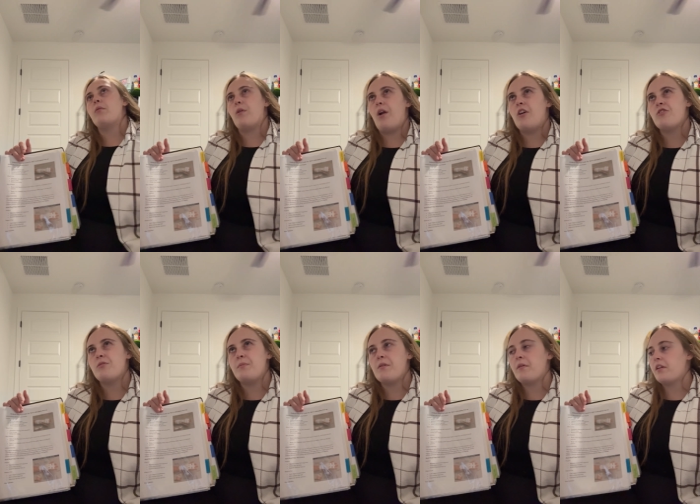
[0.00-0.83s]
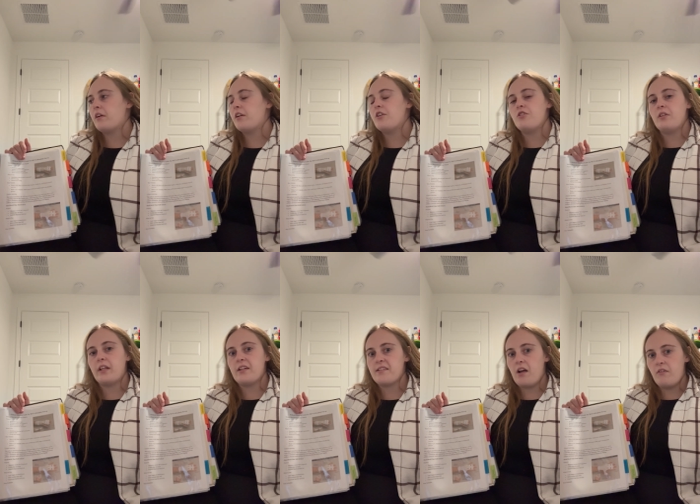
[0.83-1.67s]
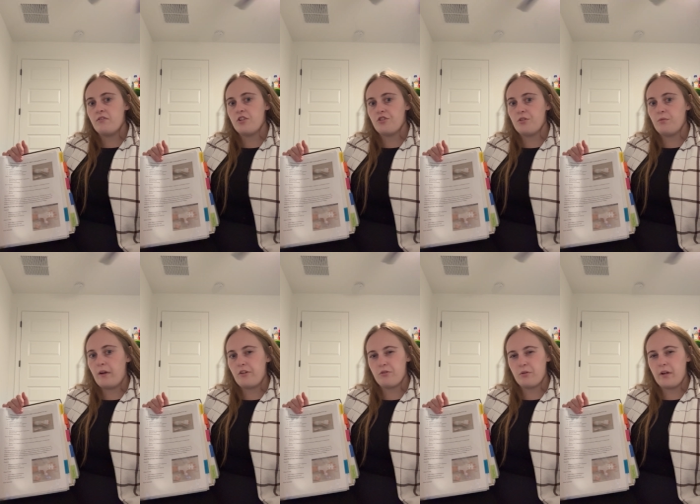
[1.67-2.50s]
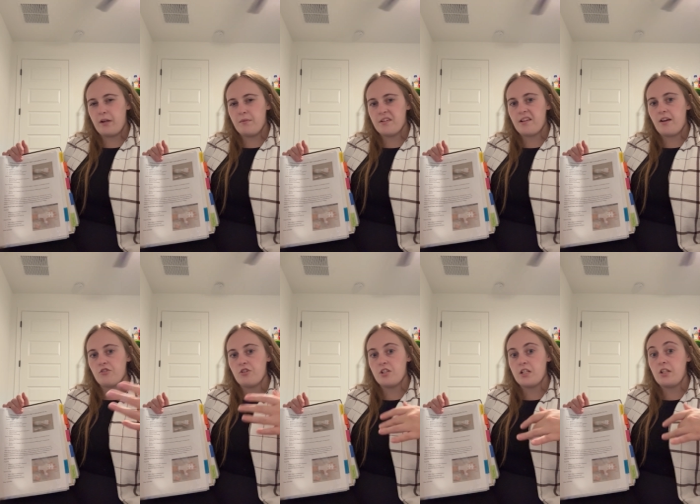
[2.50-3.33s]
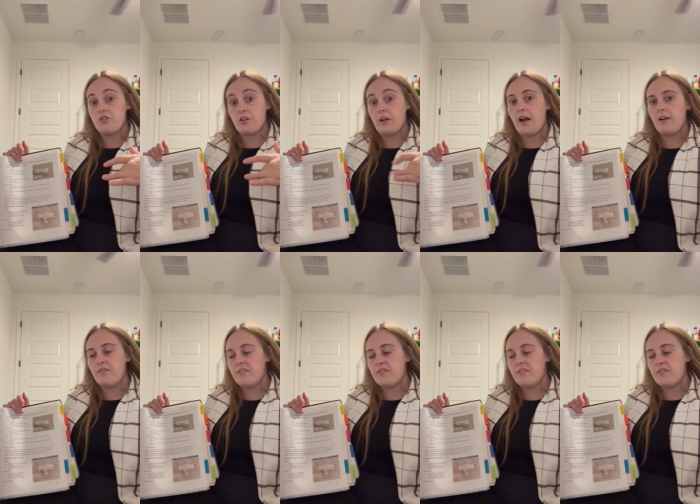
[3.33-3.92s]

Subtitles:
would also be with her to do like a soft tissue retrograde massage and teach her how to